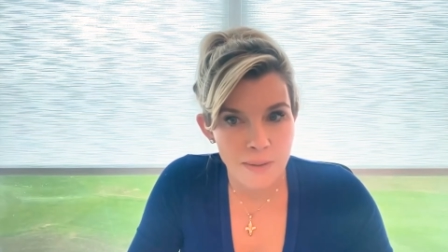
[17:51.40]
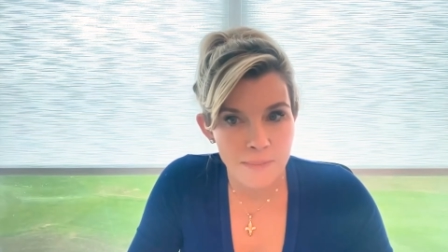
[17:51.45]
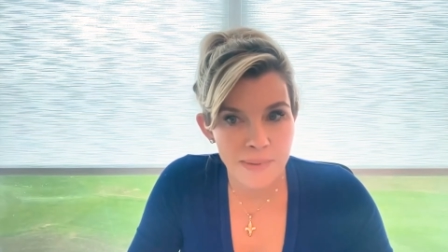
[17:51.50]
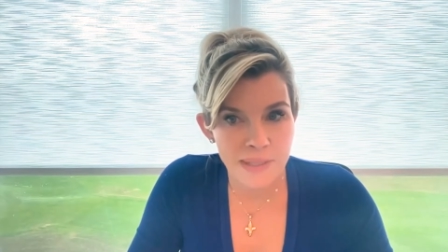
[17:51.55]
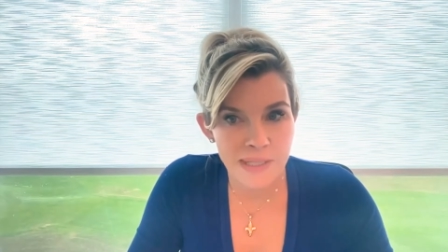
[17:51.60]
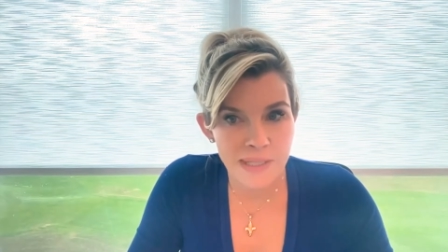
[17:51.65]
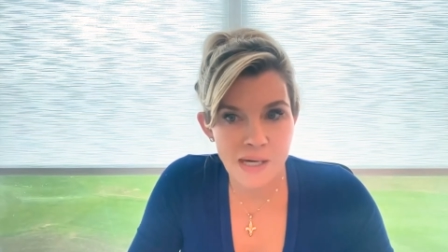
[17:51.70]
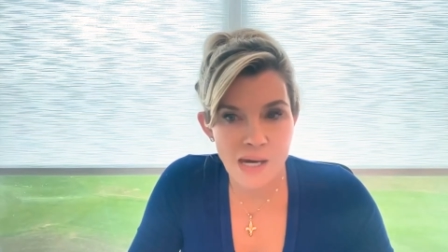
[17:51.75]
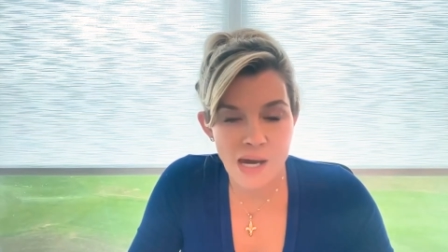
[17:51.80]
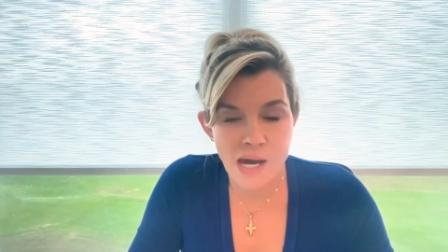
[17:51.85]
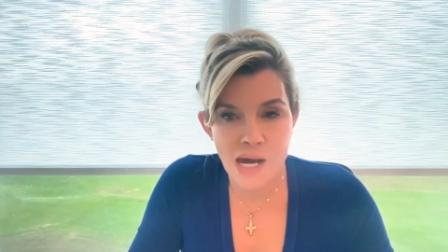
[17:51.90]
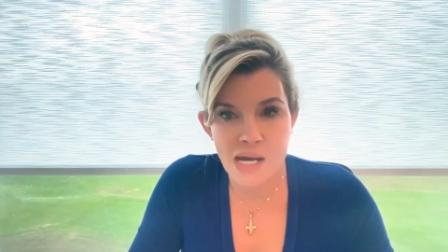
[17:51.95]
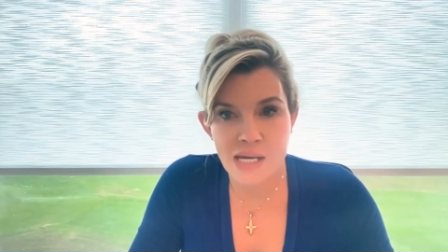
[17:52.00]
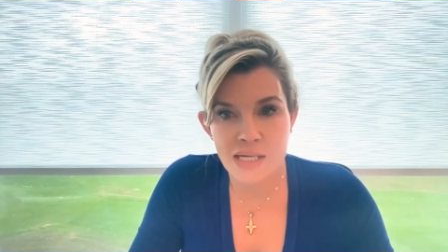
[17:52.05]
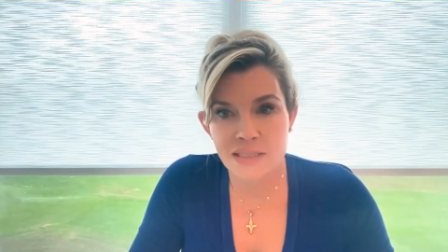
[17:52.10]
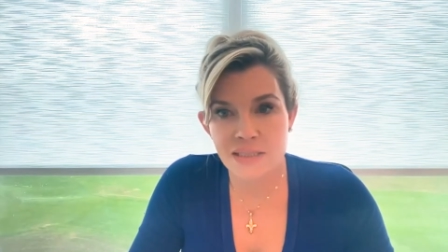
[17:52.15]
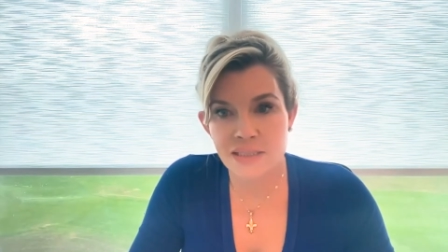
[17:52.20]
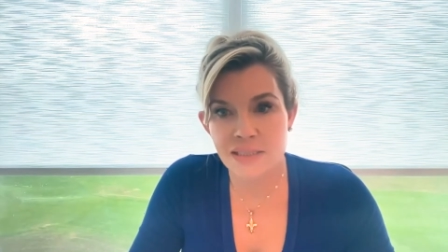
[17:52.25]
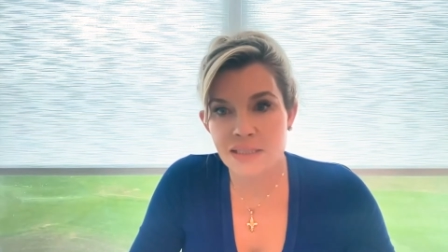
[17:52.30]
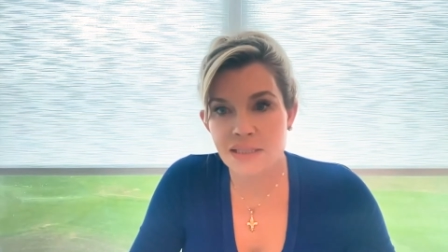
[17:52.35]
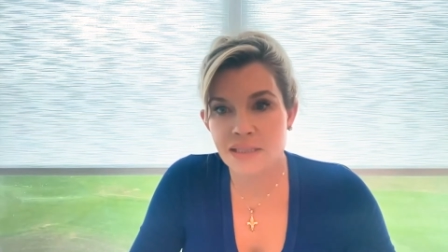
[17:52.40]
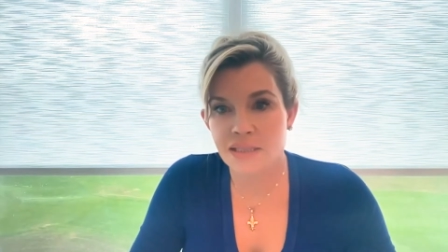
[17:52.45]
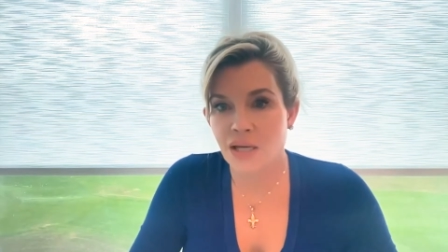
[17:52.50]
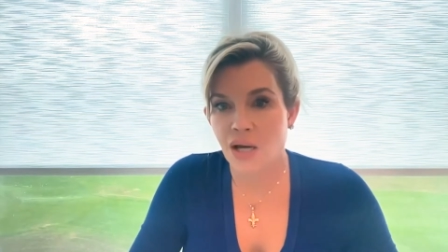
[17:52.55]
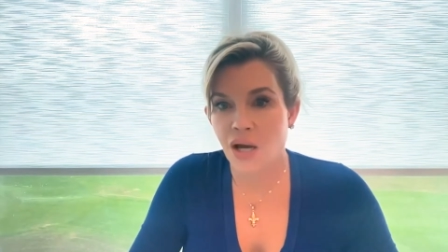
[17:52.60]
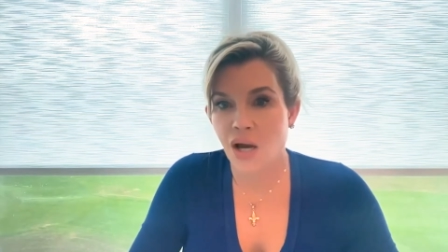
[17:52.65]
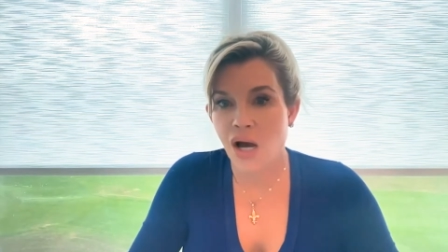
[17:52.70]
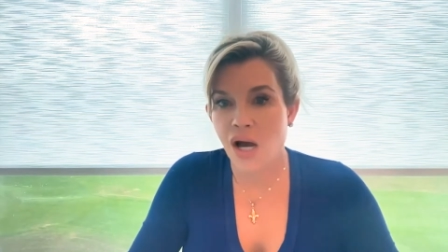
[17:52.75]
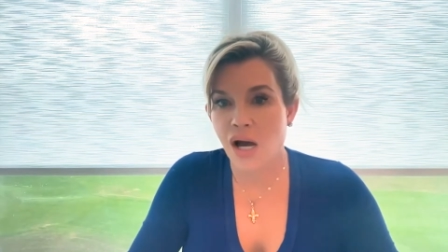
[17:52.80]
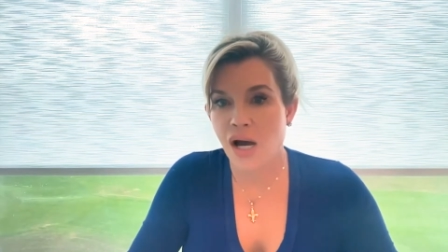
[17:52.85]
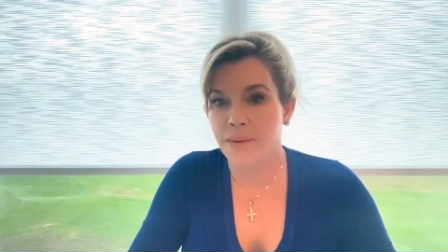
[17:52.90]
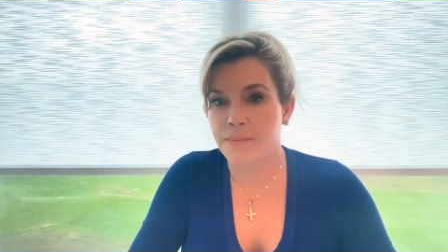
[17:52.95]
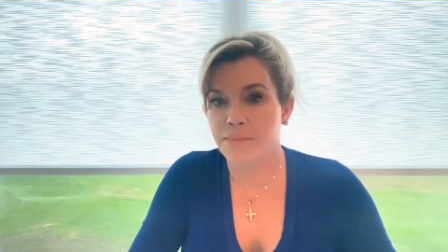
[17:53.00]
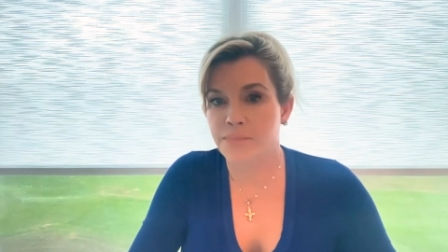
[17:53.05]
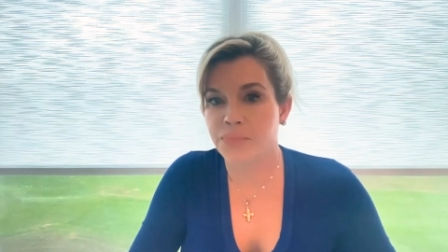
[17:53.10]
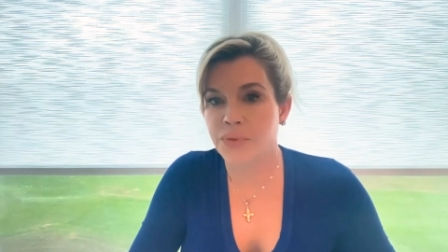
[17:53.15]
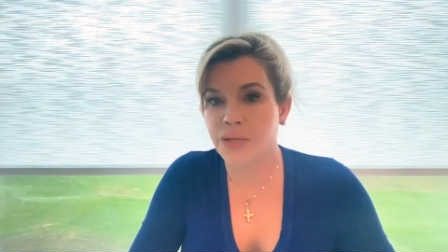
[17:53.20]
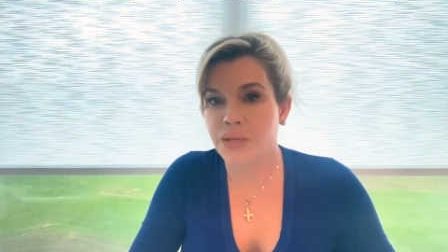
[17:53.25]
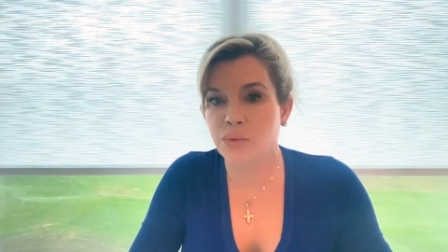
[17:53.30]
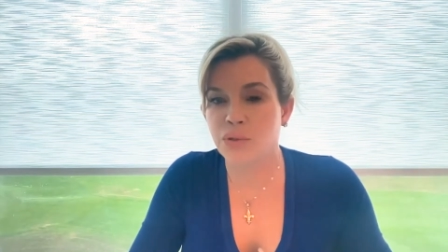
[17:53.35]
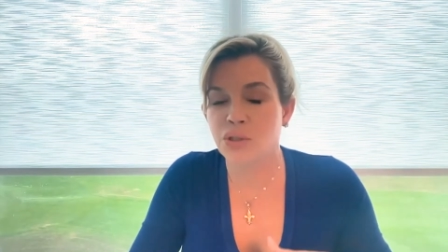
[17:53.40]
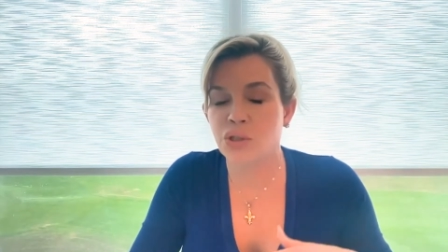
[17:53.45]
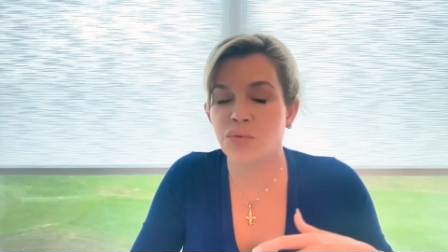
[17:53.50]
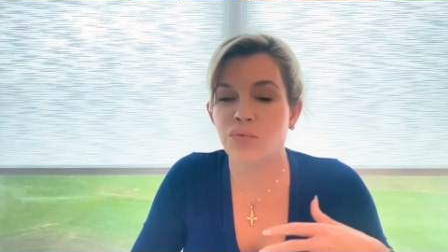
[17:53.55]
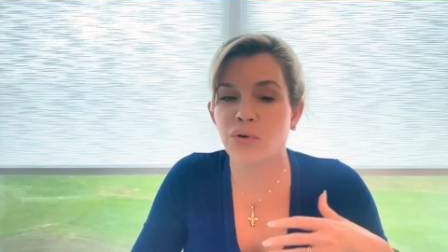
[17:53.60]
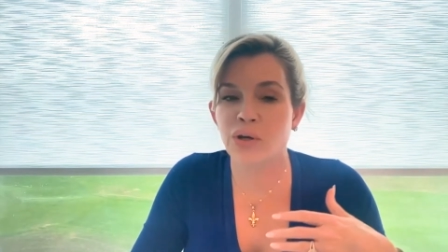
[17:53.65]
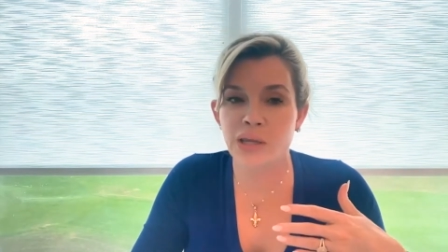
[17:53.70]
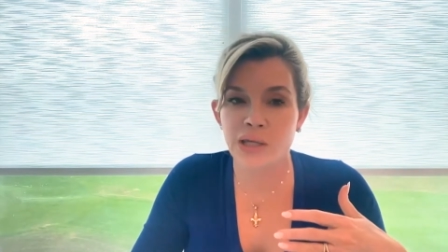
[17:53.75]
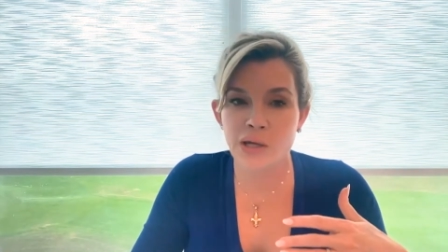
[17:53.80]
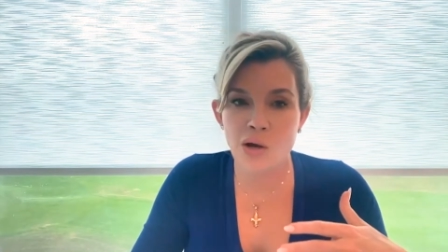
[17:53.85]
Because it was really